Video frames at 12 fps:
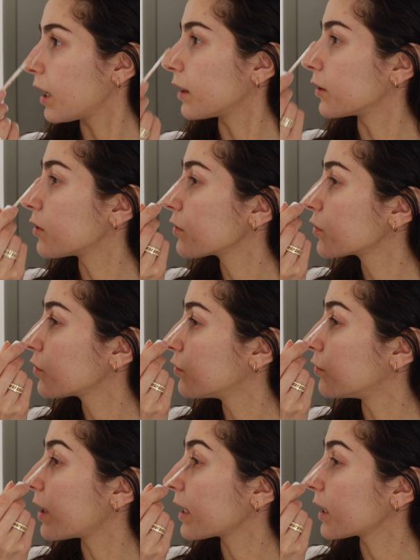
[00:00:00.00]
and then also
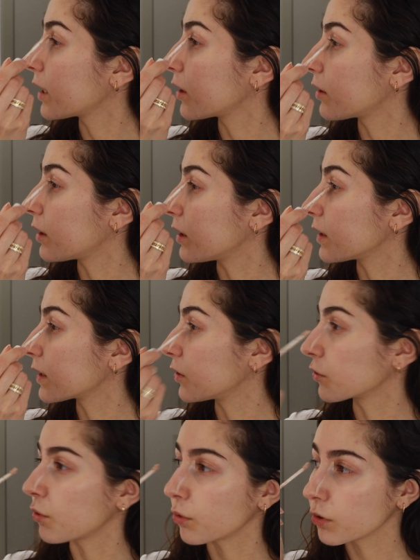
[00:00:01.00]
right here in these
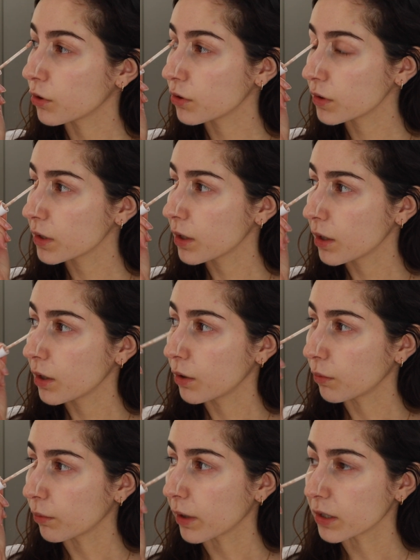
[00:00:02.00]
inner corners
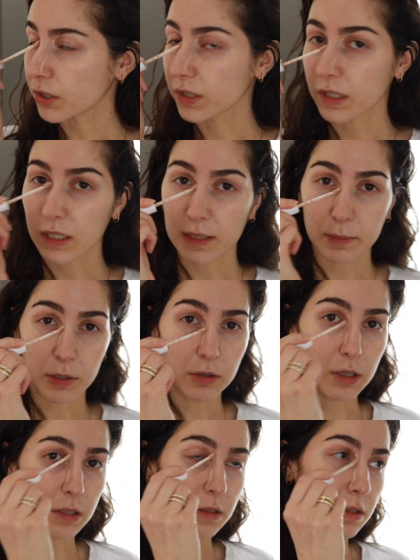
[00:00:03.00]
where I just
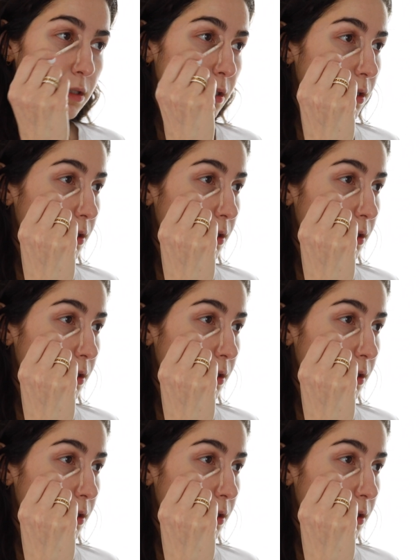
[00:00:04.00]
experience